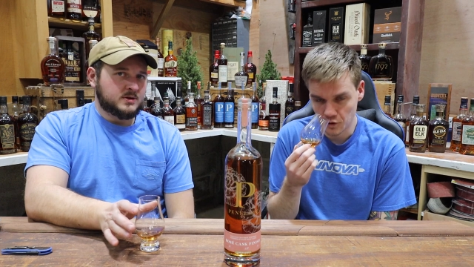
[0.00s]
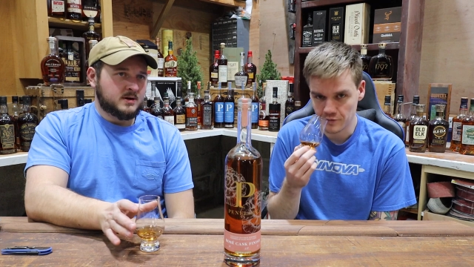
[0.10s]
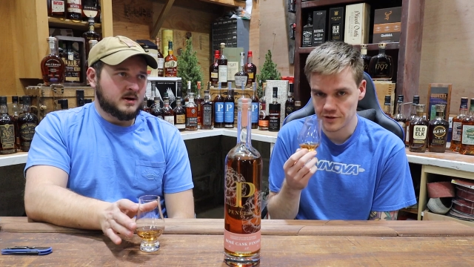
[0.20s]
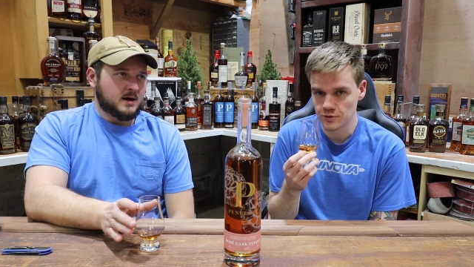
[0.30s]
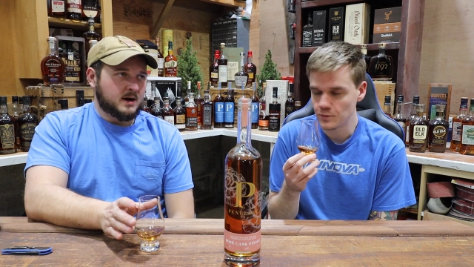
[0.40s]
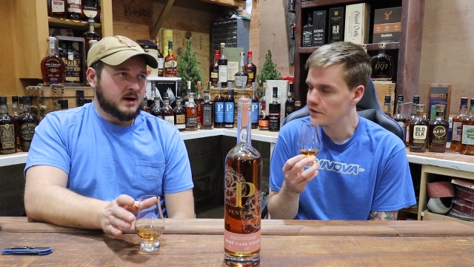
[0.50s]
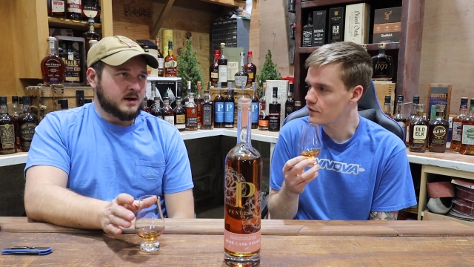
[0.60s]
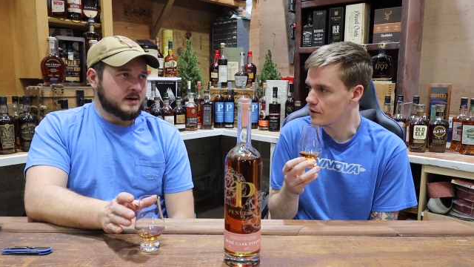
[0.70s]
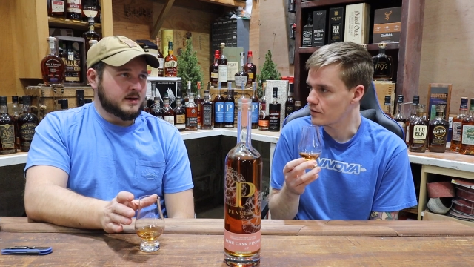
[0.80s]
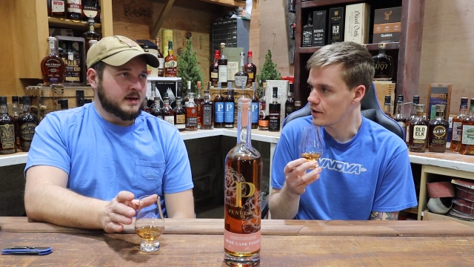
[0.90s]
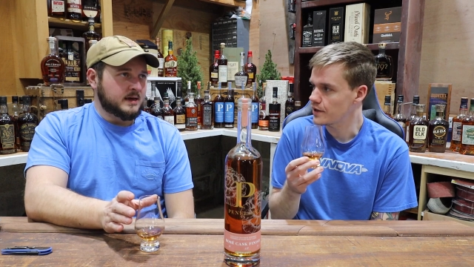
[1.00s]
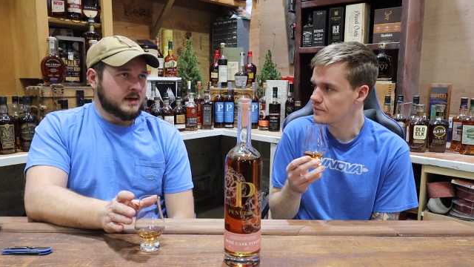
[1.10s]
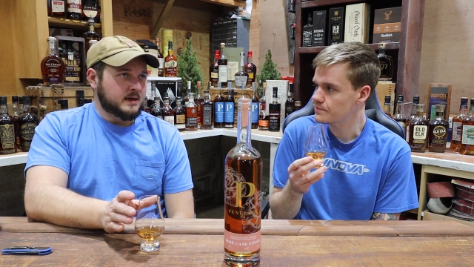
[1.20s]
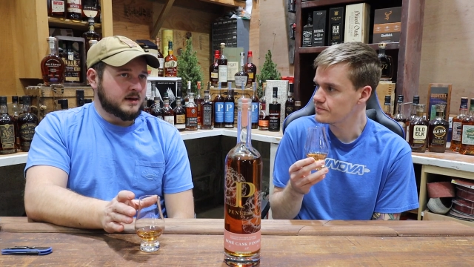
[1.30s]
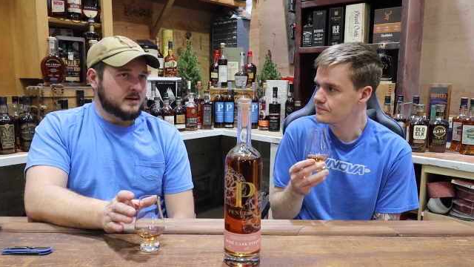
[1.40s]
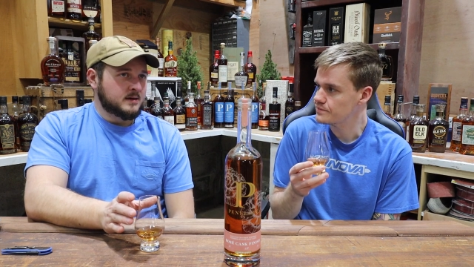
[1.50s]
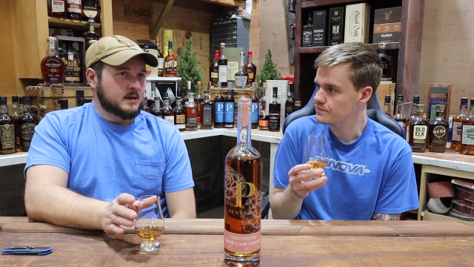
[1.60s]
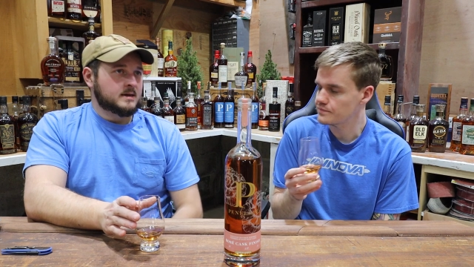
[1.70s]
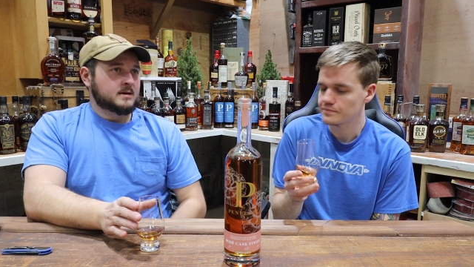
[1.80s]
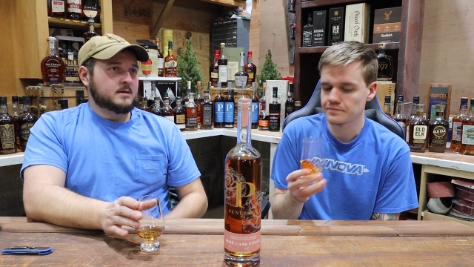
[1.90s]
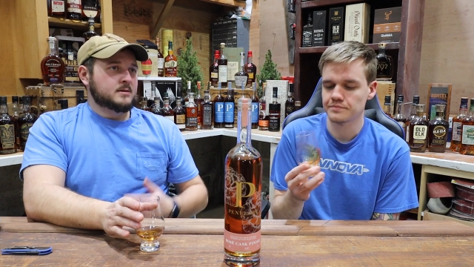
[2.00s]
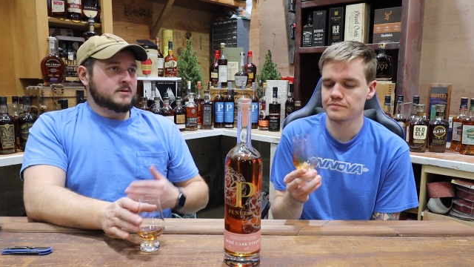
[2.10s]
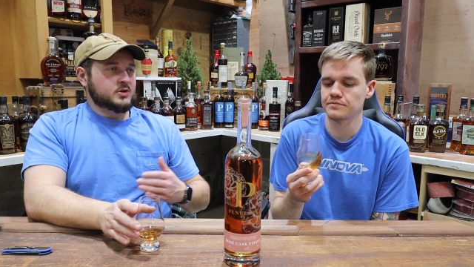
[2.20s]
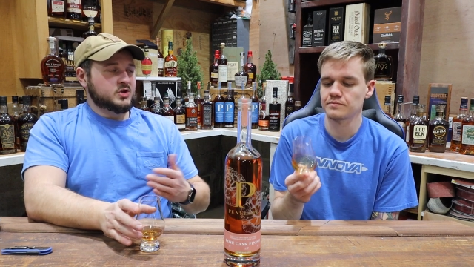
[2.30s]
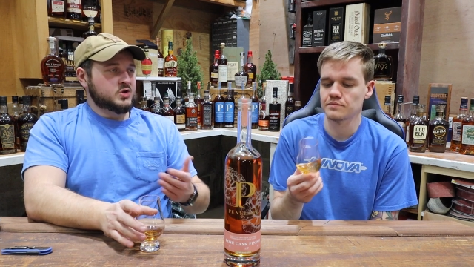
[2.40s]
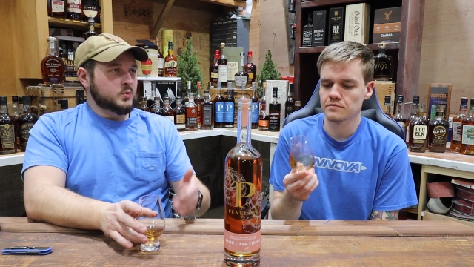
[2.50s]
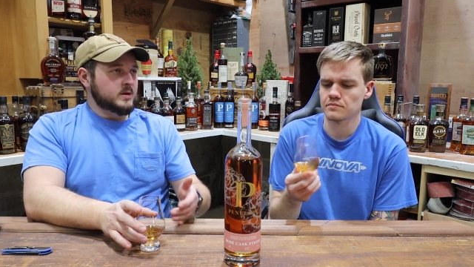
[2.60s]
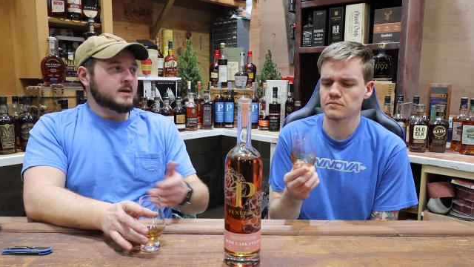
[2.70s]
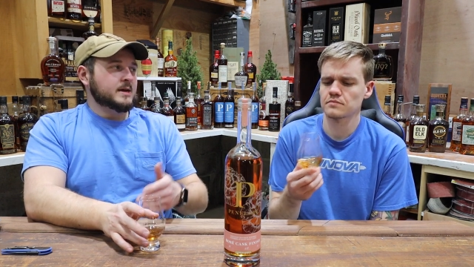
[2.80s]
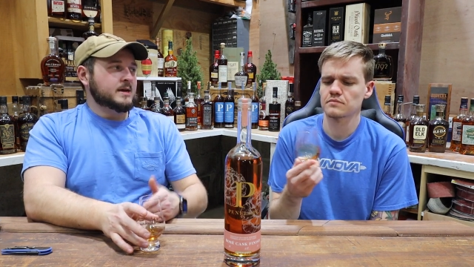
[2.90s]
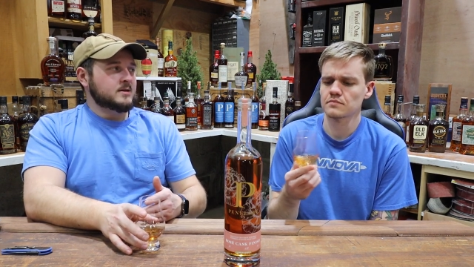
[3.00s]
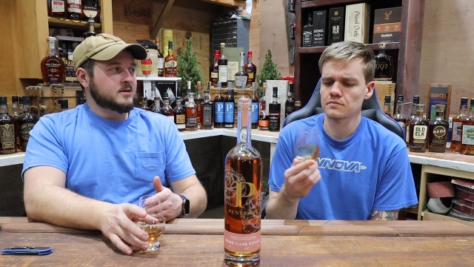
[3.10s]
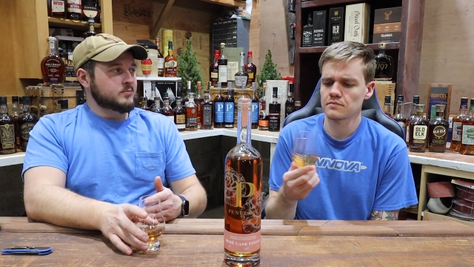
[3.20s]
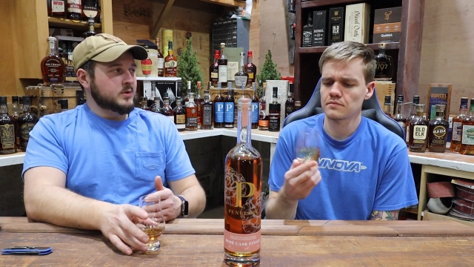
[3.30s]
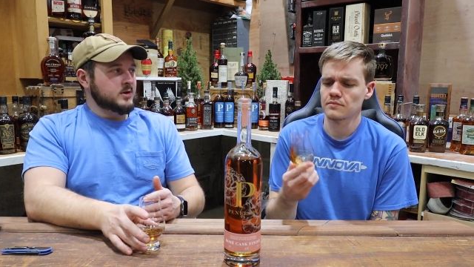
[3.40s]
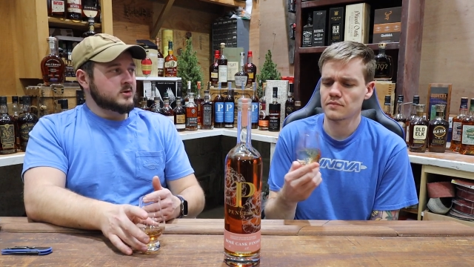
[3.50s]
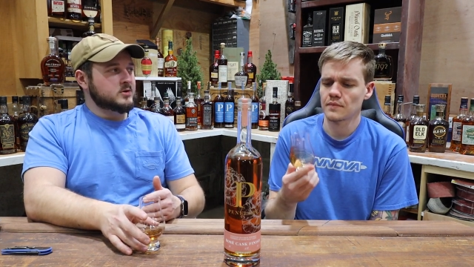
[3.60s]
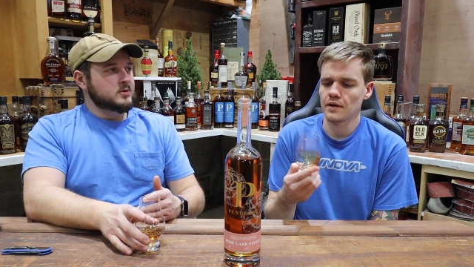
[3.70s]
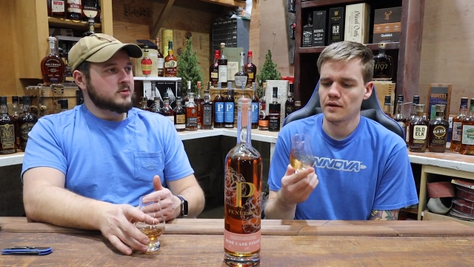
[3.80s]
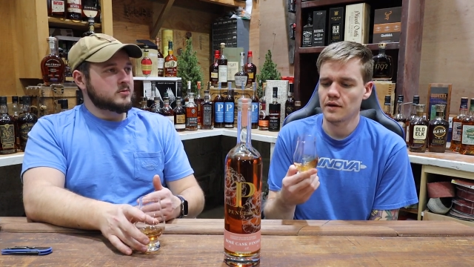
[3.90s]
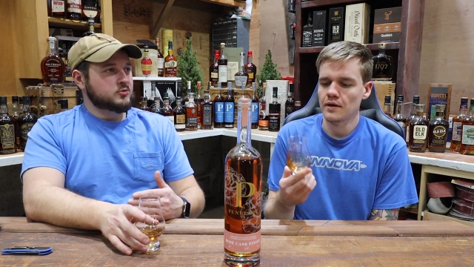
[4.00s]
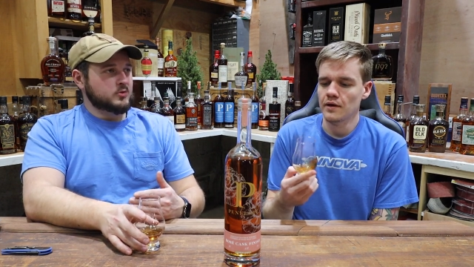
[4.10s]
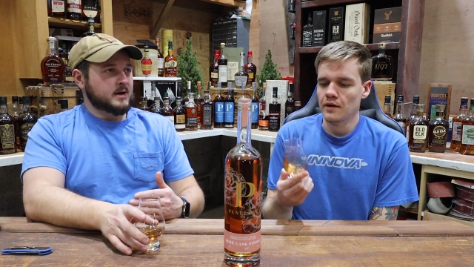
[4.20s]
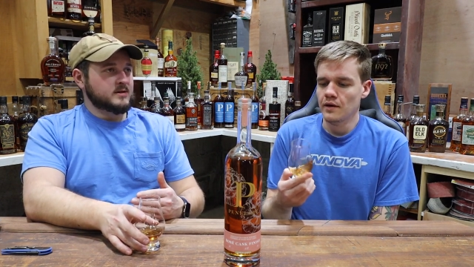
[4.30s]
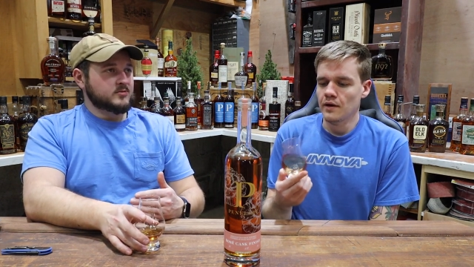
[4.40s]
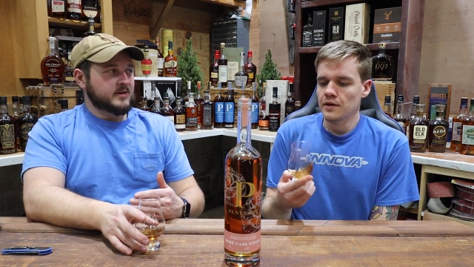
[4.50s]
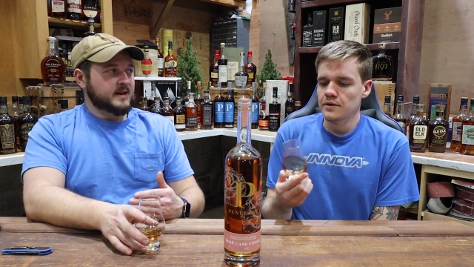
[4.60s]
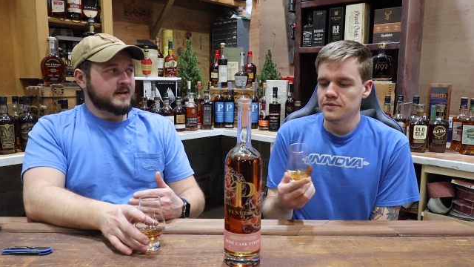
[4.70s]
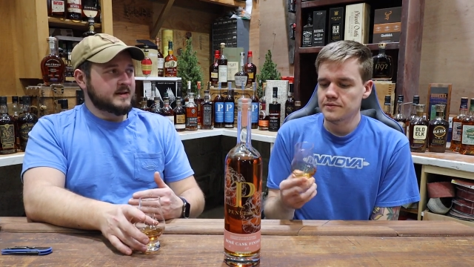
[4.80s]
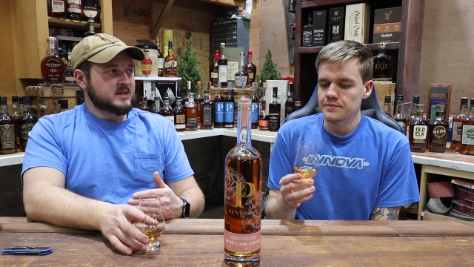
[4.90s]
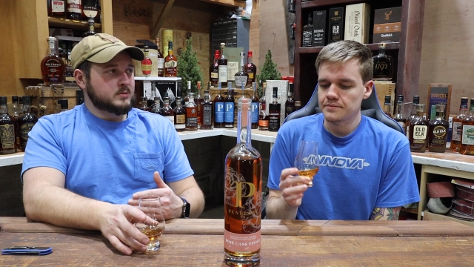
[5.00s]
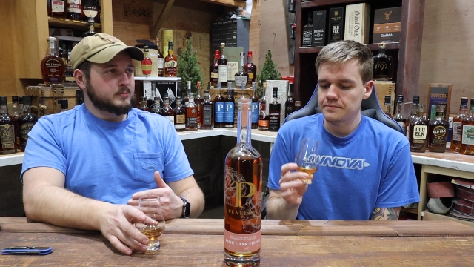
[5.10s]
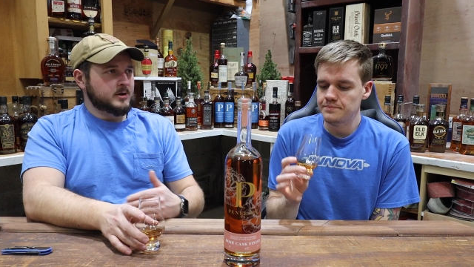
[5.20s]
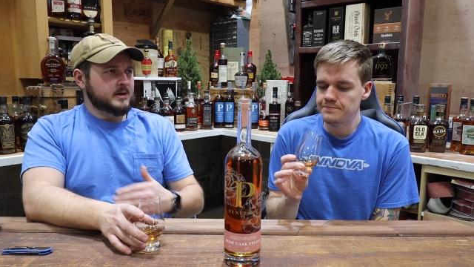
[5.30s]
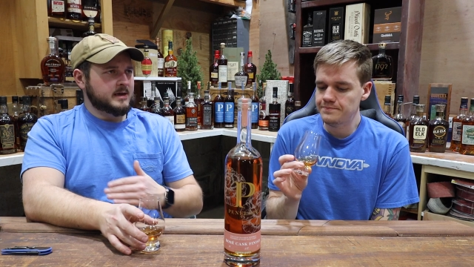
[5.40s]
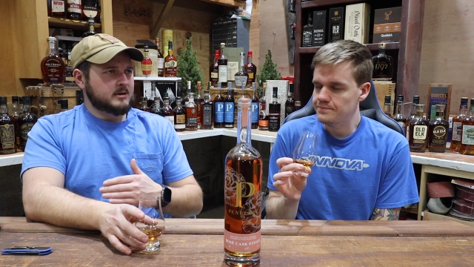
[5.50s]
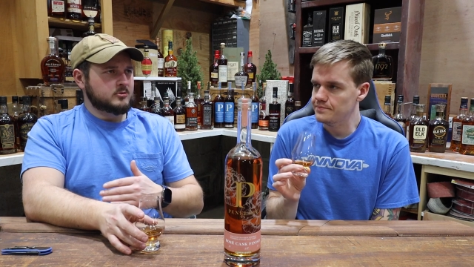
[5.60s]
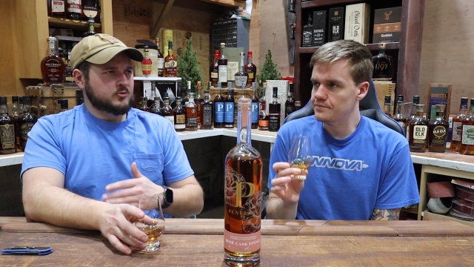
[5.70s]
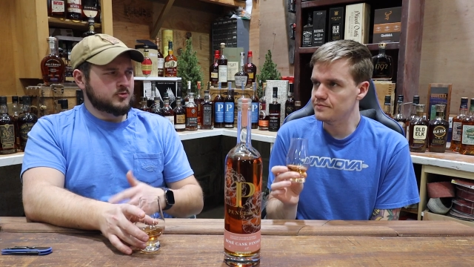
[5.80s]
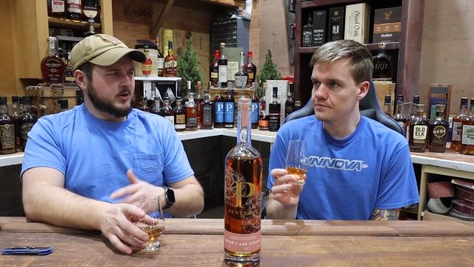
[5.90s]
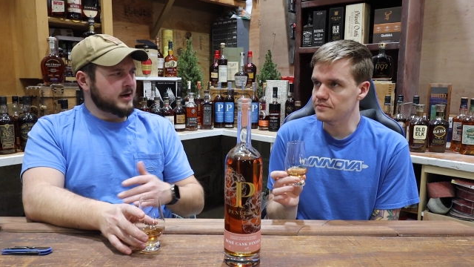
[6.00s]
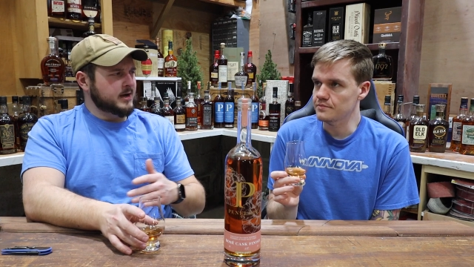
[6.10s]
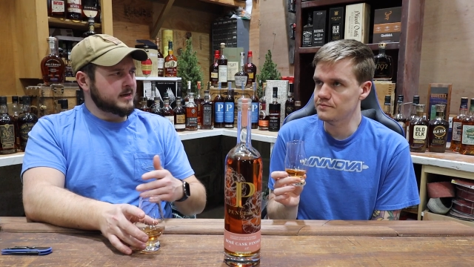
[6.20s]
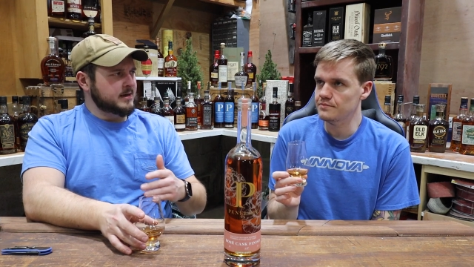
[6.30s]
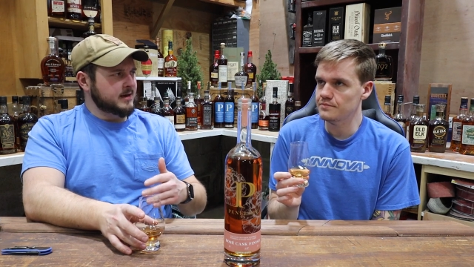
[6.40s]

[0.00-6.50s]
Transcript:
Speaker 1: more of a sweet on thing, right? a sweet end compared to dry reds, but a dry